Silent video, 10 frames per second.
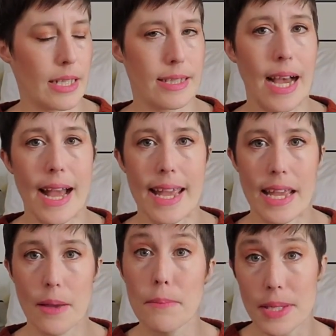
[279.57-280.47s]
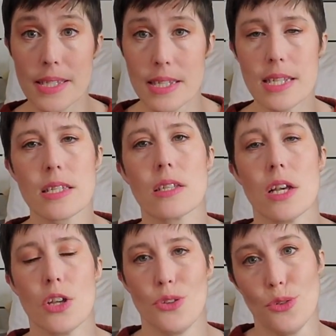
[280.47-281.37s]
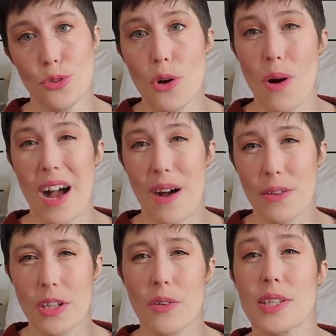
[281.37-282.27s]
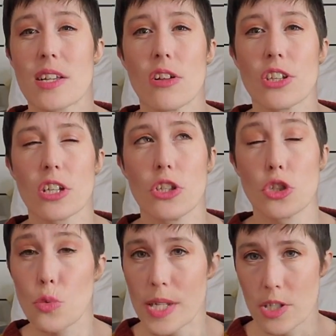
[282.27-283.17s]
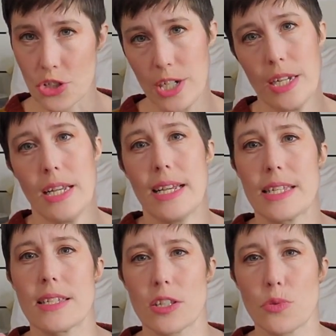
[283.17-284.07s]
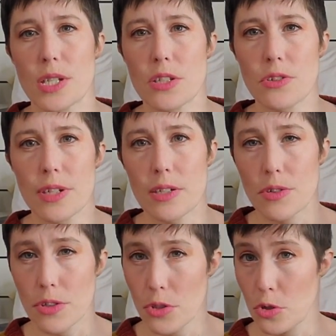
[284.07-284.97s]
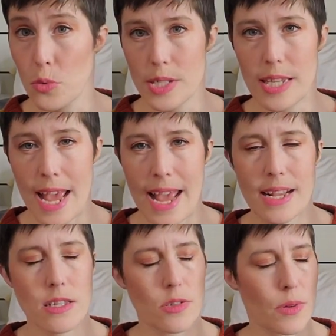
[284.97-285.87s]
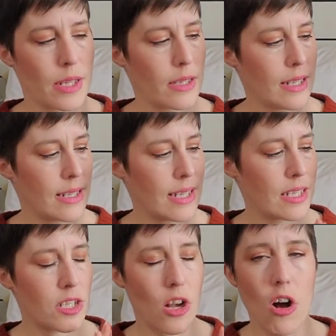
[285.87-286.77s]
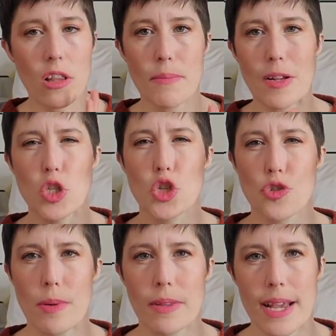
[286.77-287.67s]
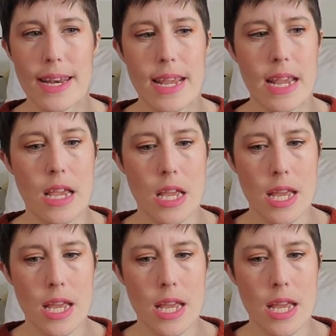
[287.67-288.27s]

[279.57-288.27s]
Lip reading: dyeing business, you know how it's called the twister. It's the twister in order to twist hanks. So it's all about streamlining